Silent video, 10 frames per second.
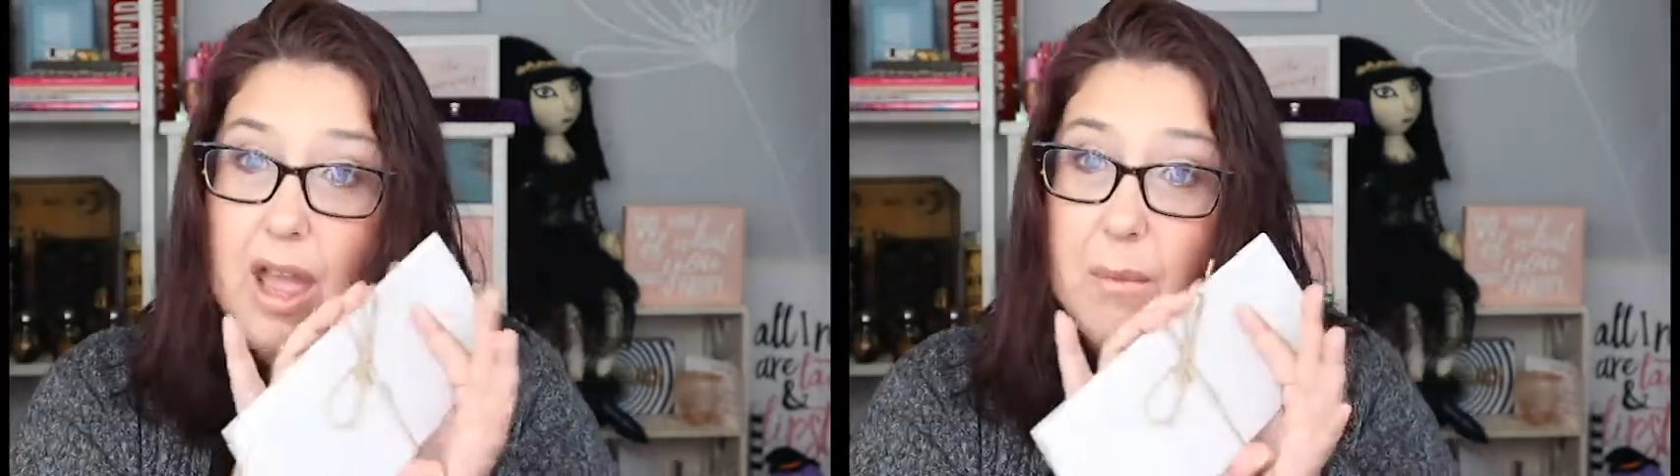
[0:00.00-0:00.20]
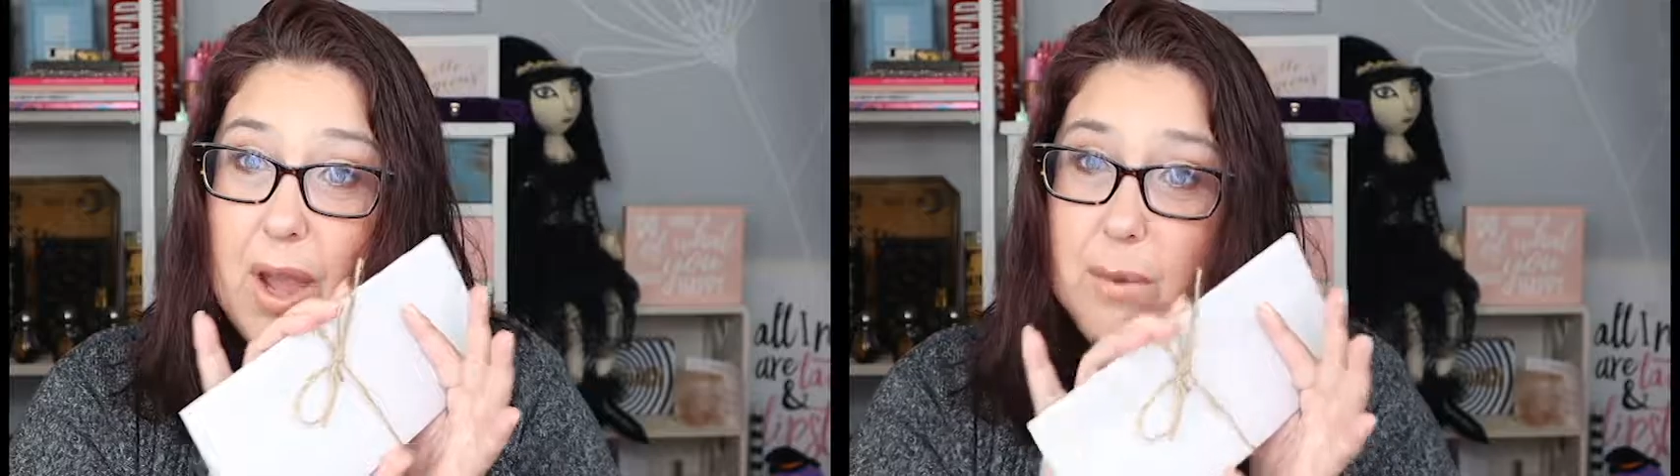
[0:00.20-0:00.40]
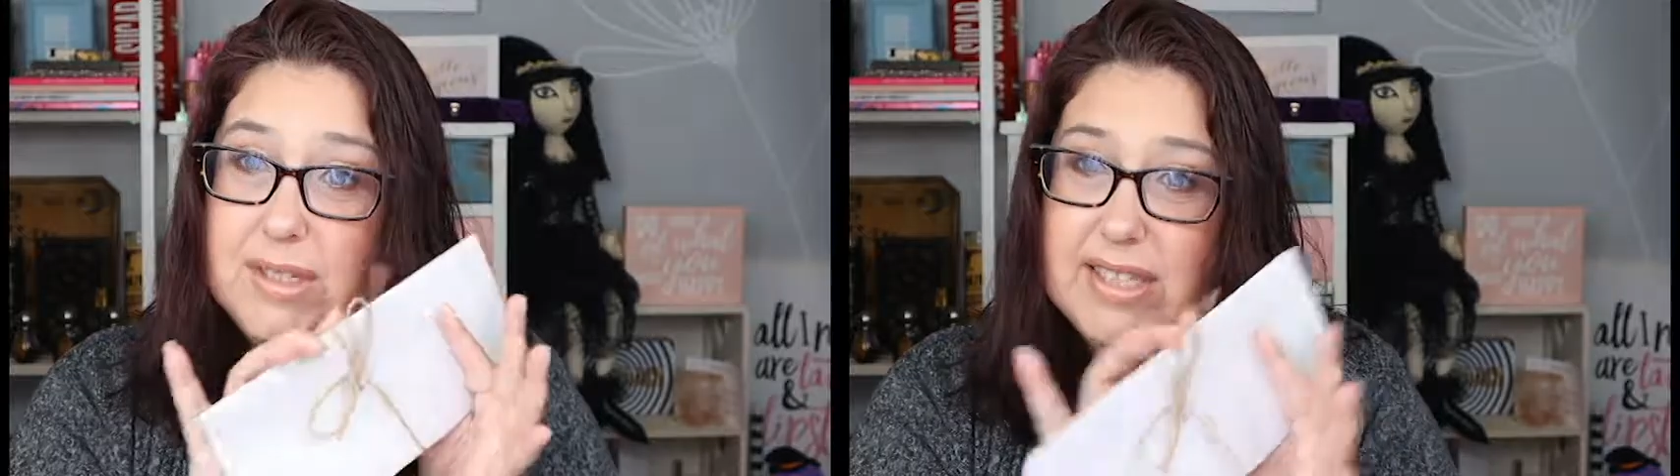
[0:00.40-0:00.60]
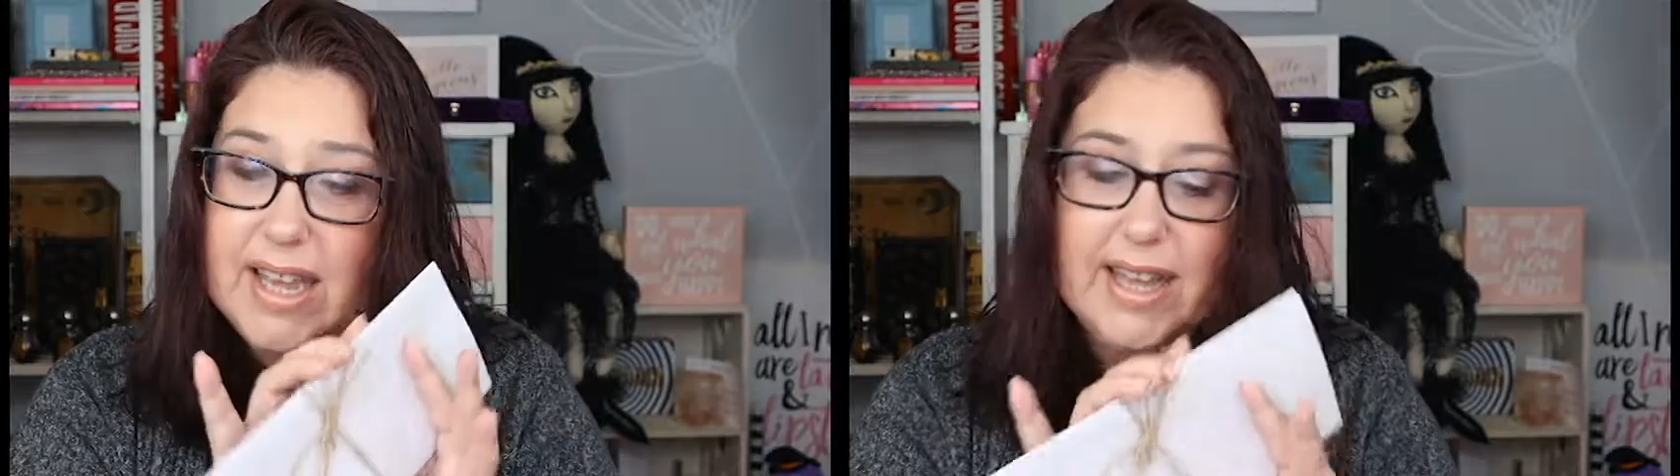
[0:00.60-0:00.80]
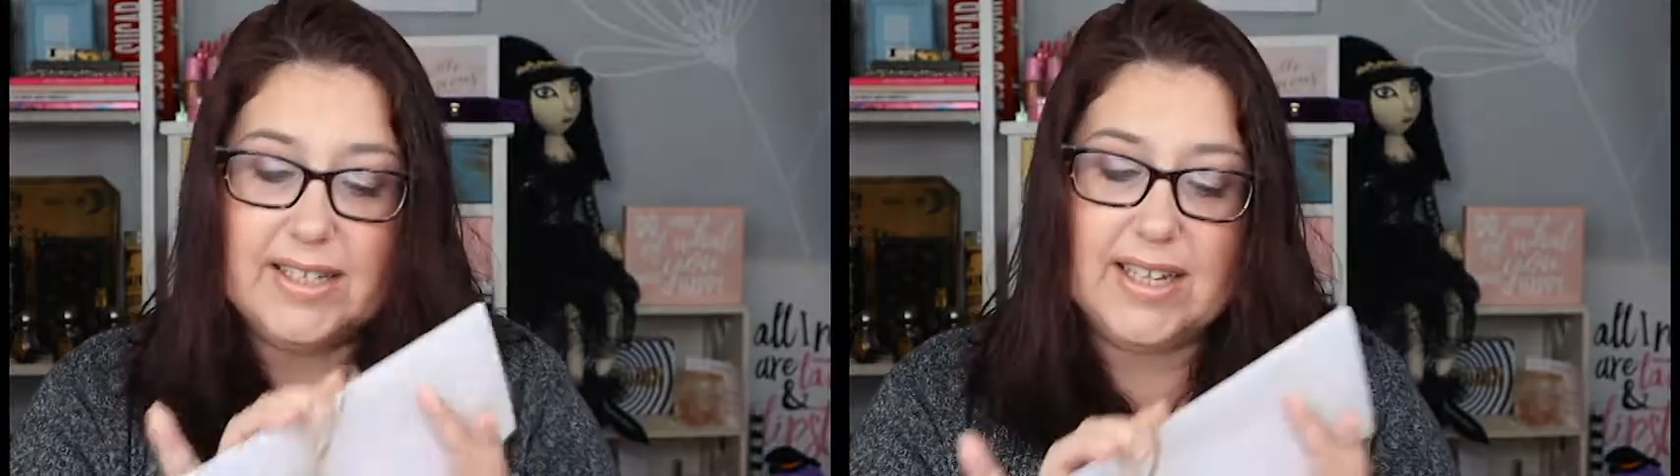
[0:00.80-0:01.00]
We always
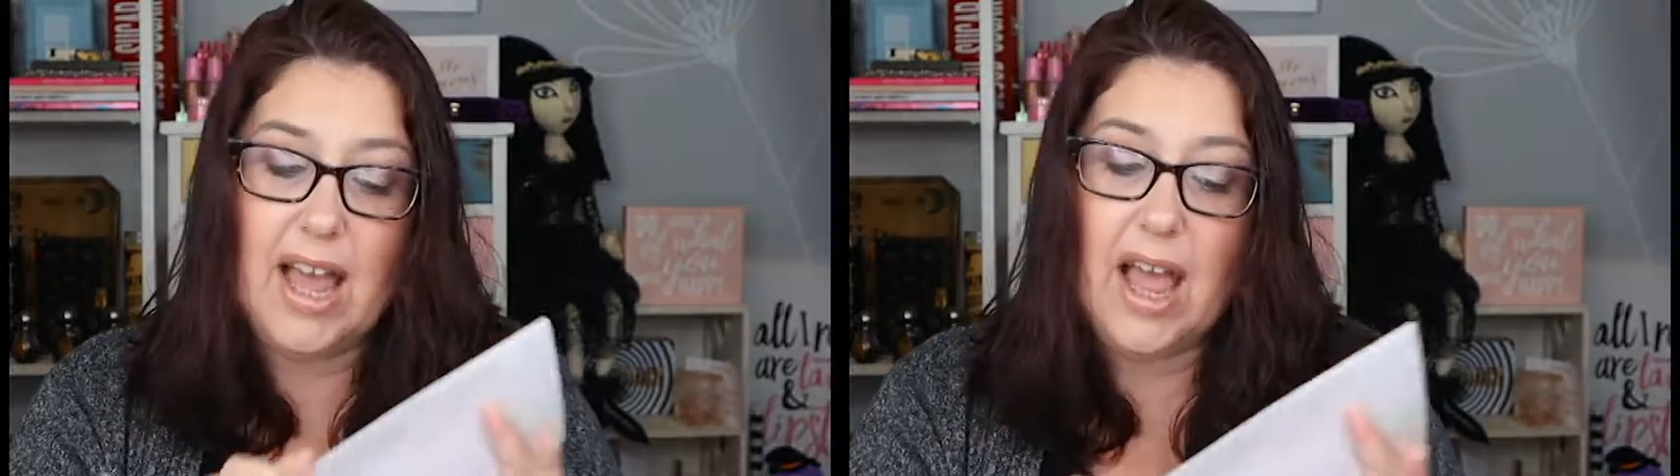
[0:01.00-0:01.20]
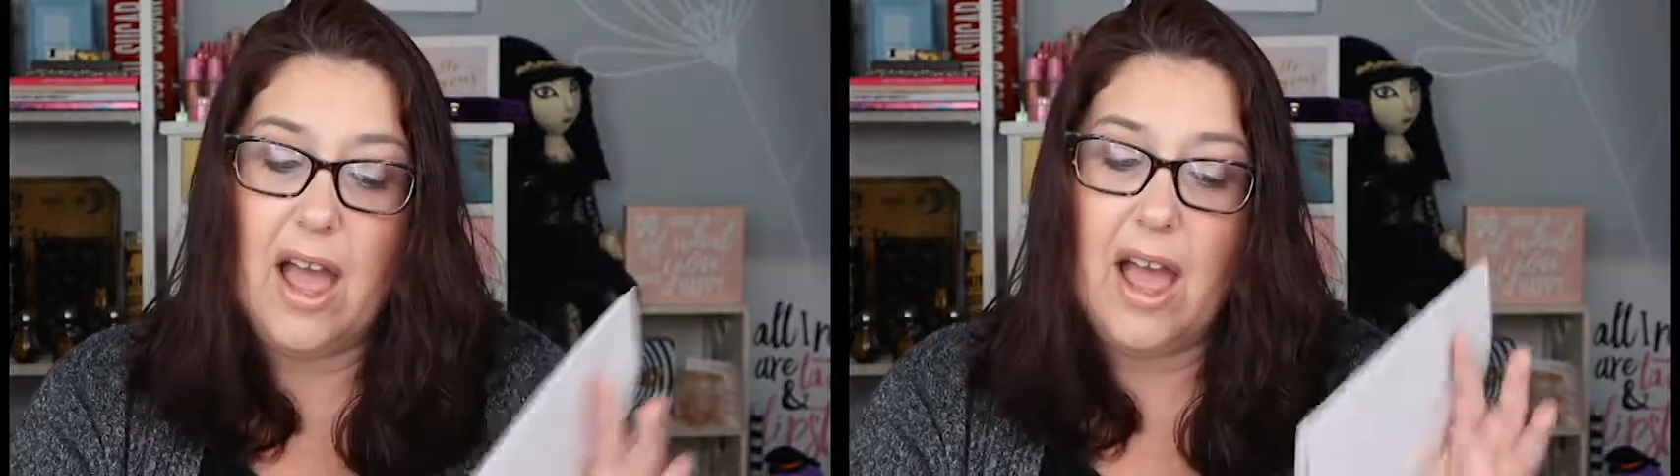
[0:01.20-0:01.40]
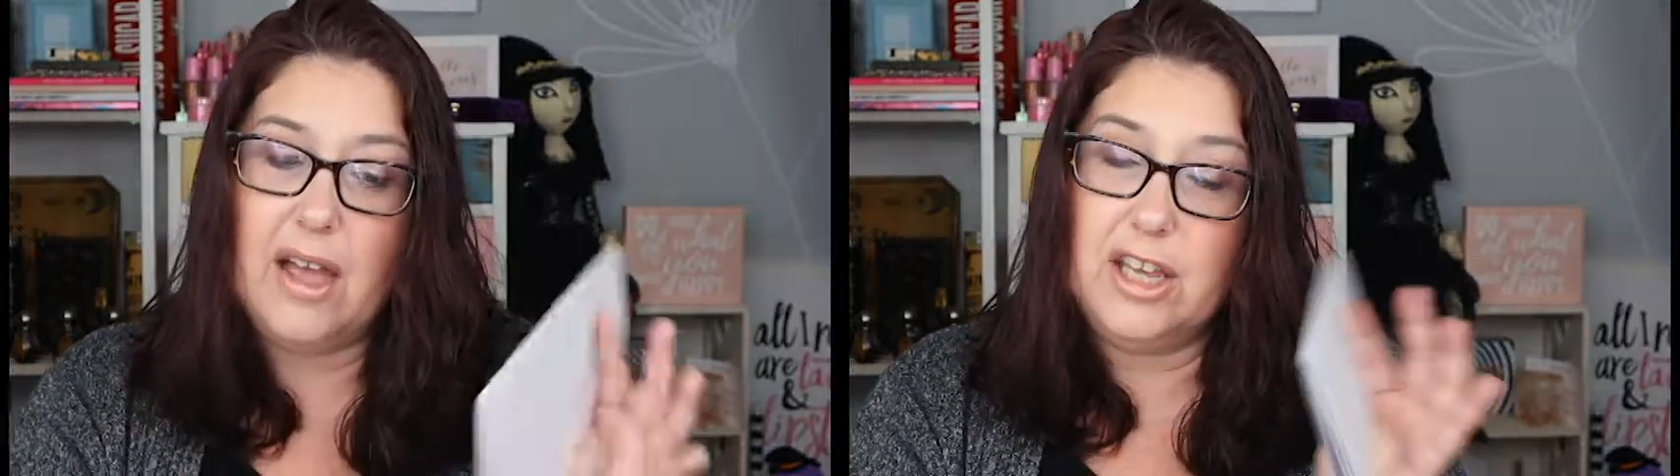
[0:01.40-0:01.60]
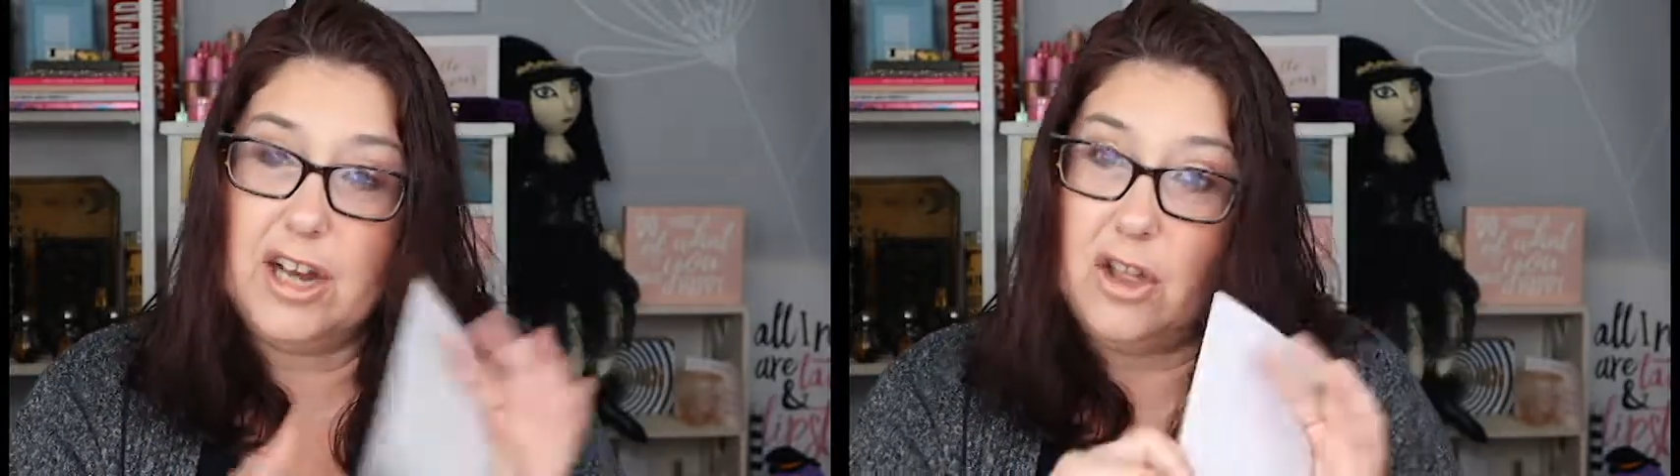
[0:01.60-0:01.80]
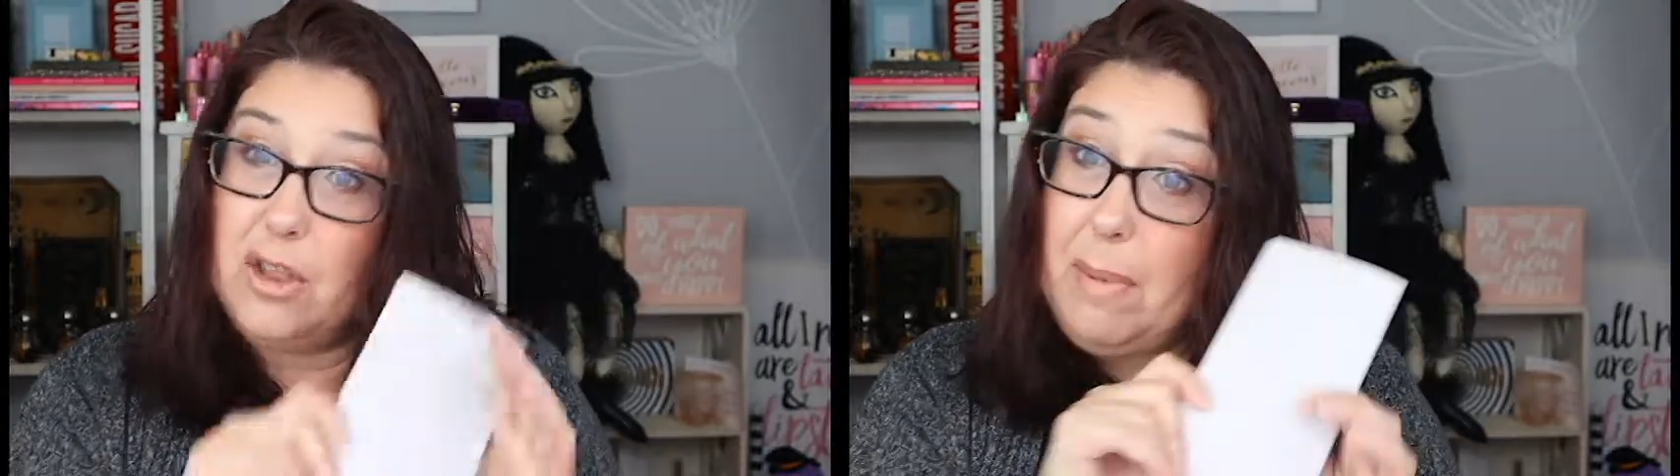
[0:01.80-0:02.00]
get, you know,